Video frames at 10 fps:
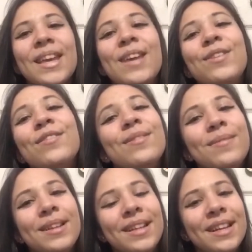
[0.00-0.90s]
If you're
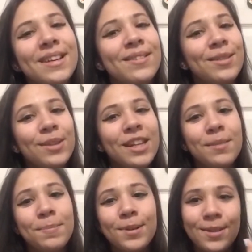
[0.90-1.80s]
familiar with Winnie
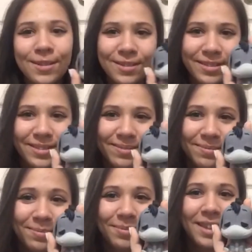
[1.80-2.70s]
the Pooh,
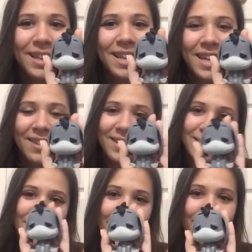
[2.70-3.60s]
here
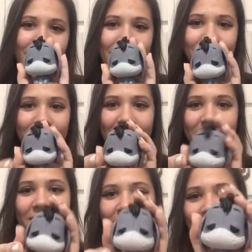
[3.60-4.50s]
is my favorite
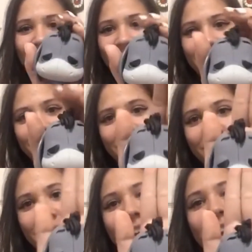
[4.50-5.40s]
character,
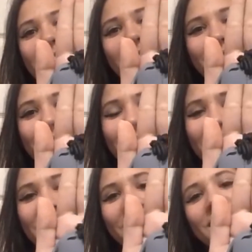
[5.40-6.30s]

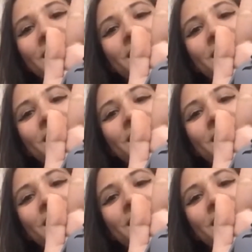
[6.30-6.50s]
Eeyore.